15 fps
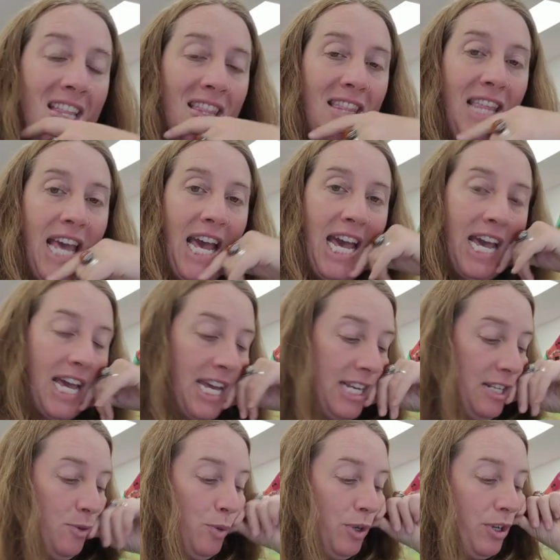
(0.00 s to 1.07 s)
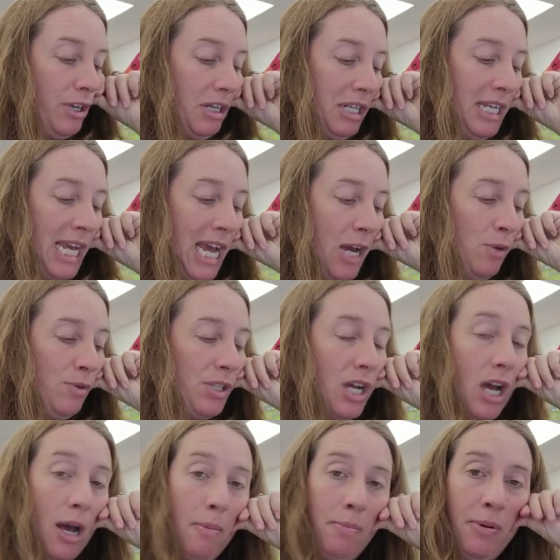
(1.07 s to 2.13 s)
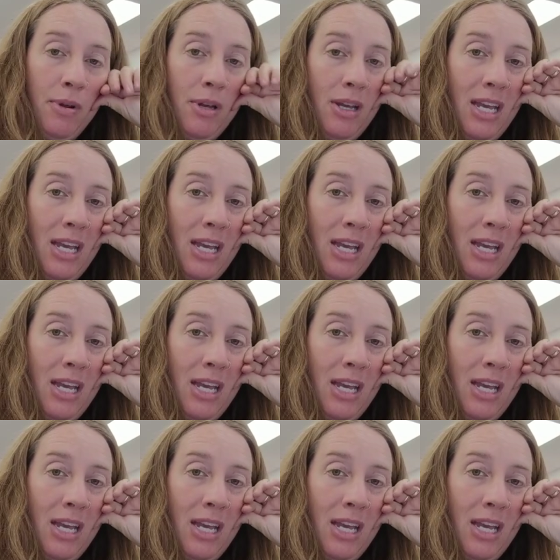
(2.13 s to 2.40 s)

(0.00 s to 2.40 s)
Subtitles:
that we're going to count up.